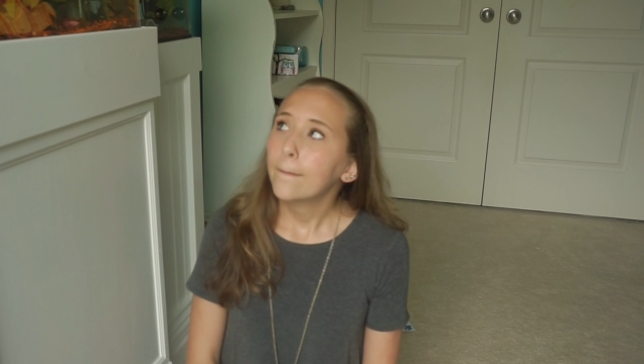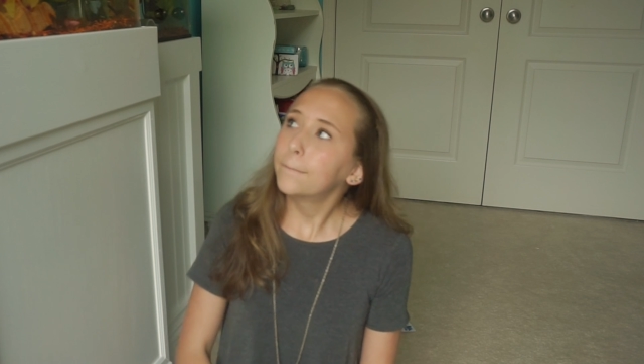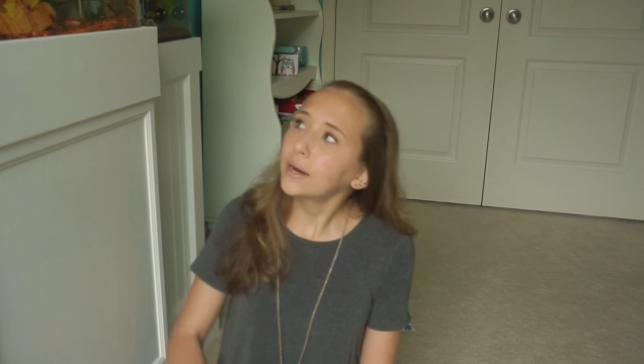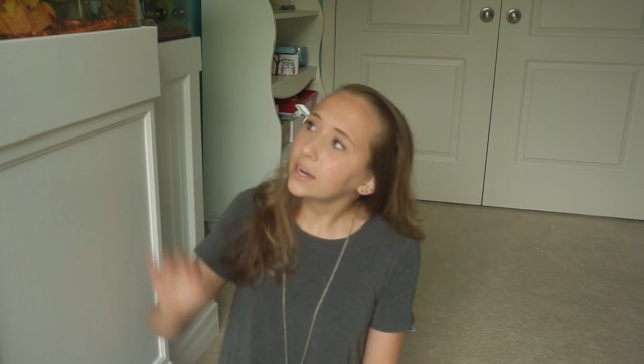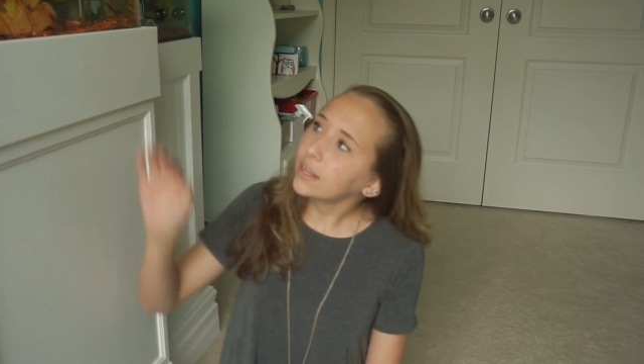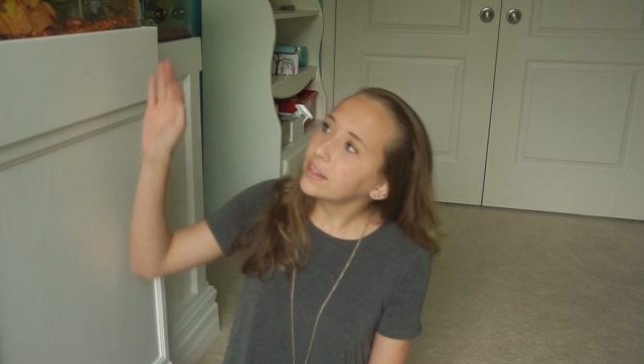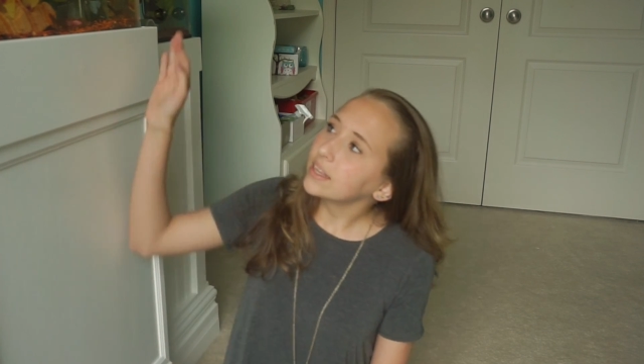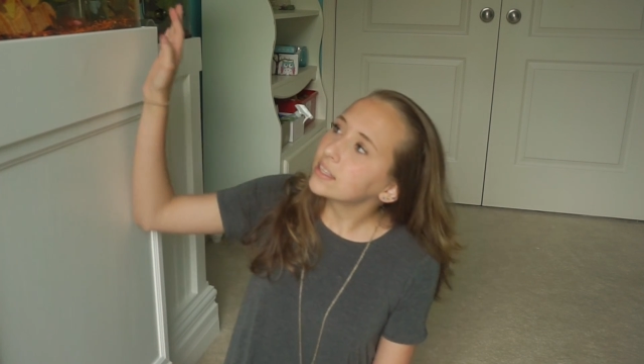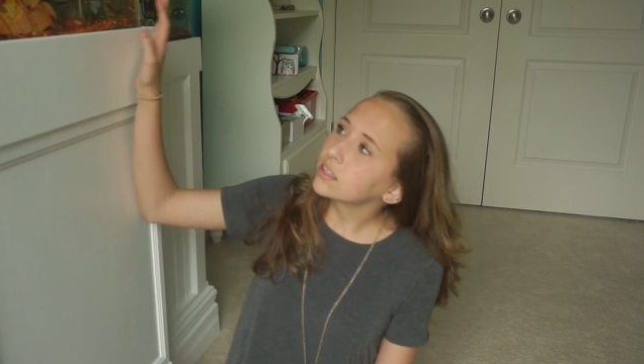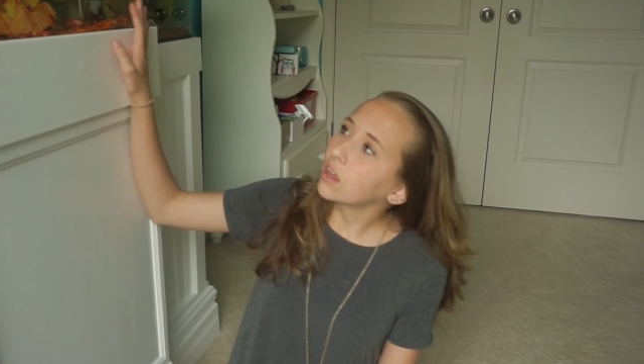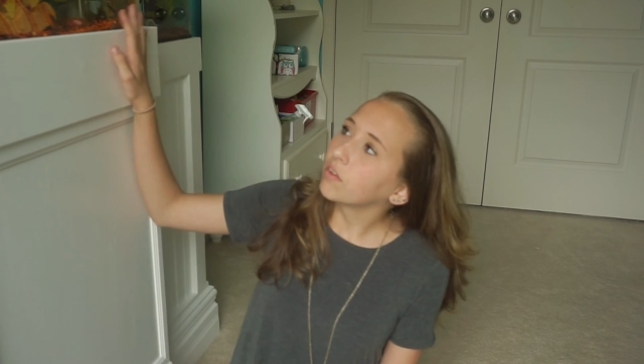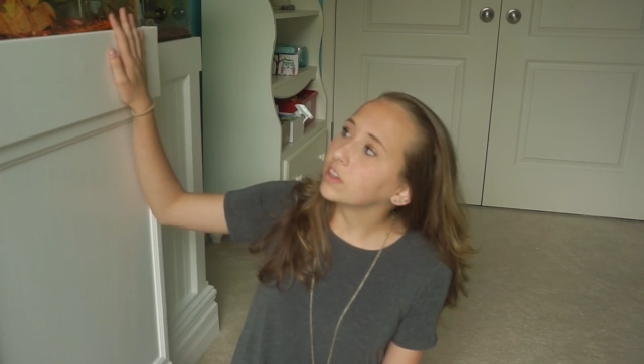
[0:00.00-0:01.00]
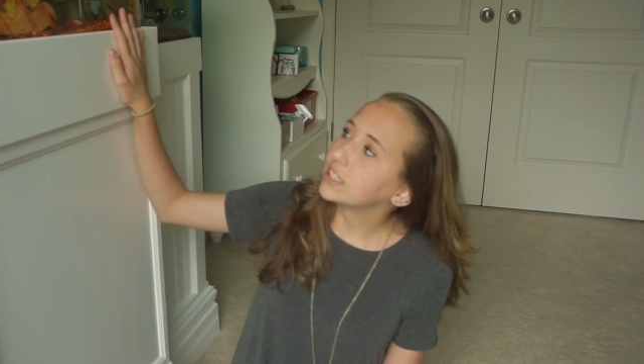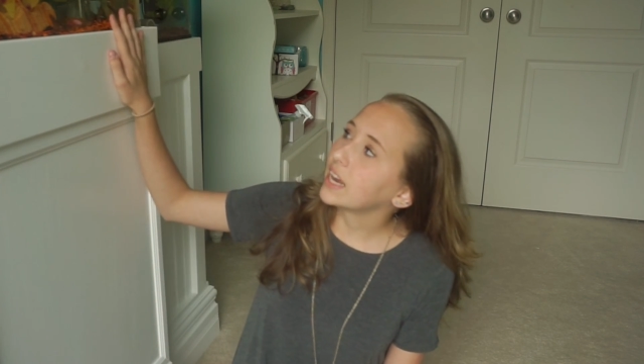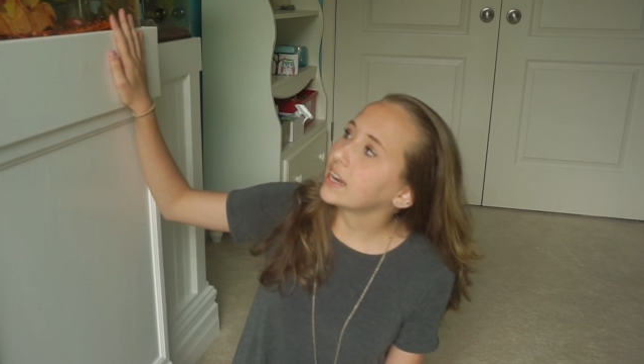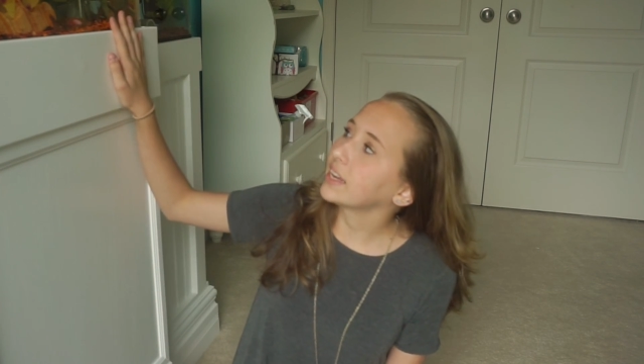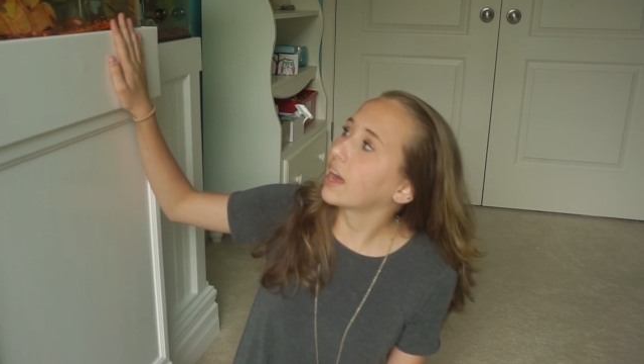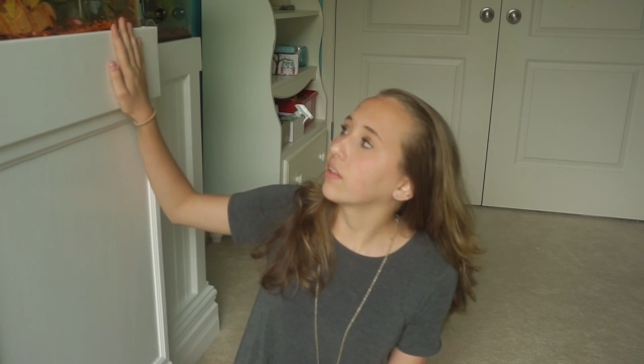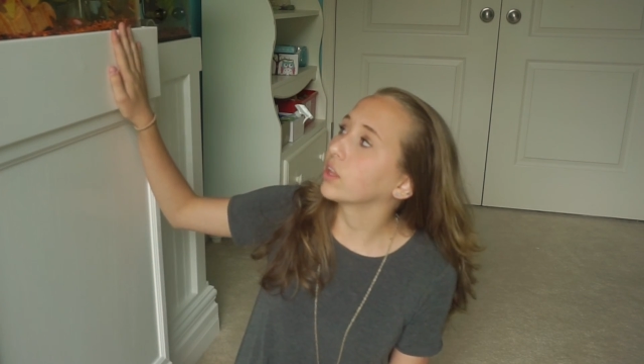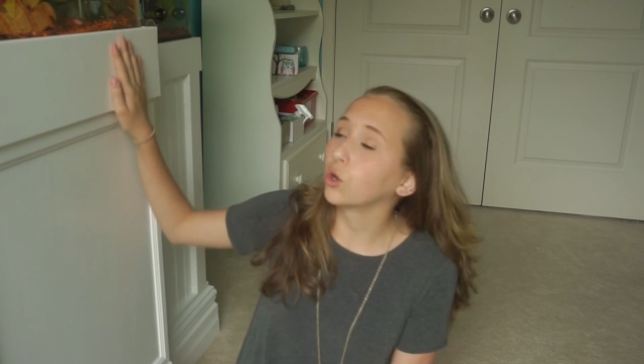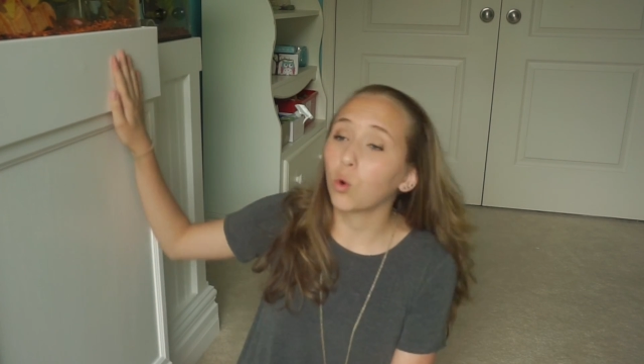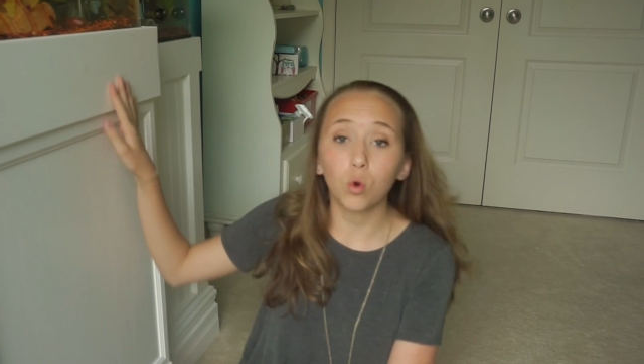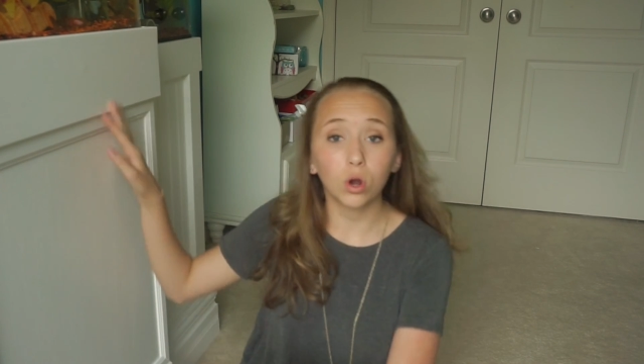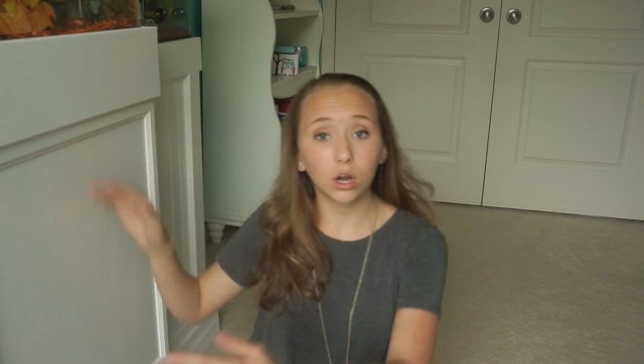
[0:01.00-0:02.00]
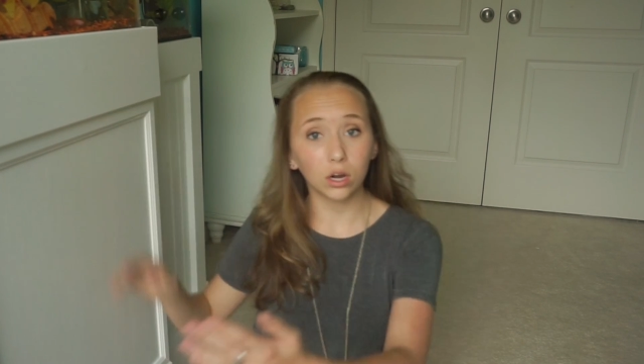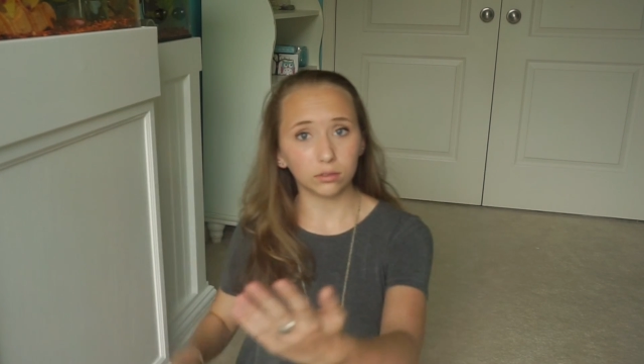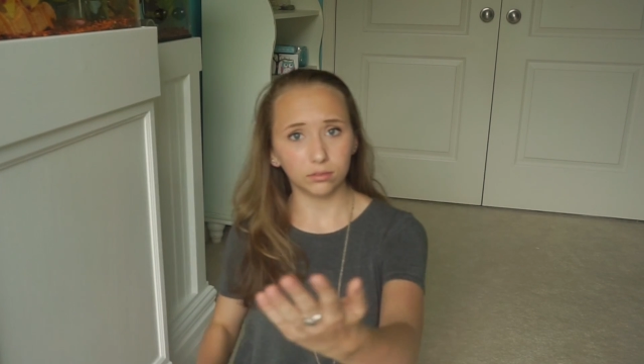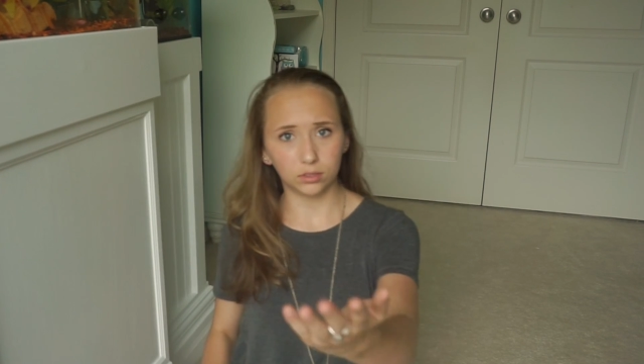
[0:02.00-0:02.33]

But in this lovely 10-gallon or